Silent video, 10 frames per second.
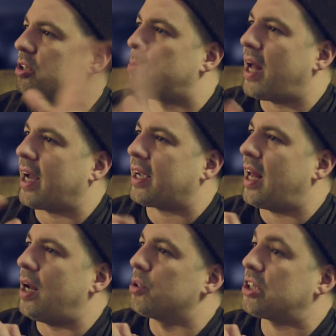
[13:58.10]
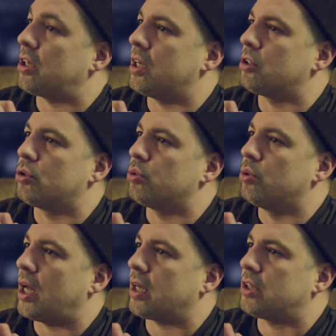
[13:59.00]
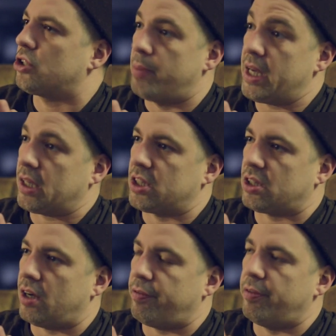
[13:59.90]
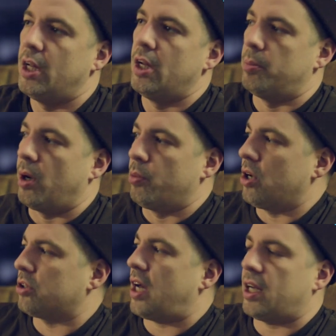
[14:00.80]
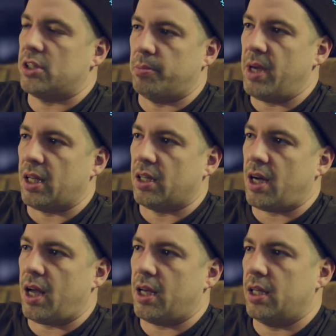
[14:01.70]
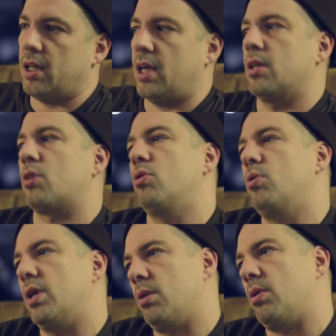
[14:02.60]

was black, and I was starting to do like Jamaican stuff, but we also had a Jamaican guy in the crew, and they